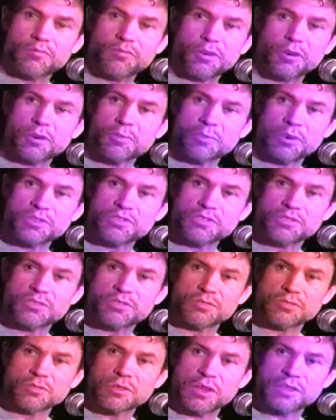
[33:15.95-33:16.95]
very much to
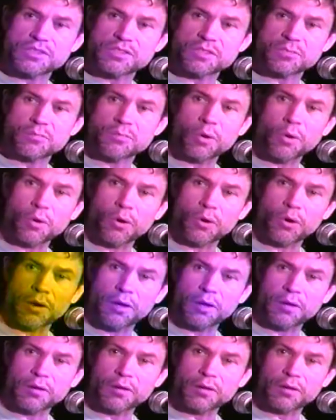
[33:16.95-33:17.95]
do that some more,
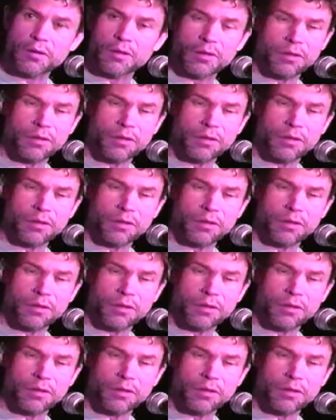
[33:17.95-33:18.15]
and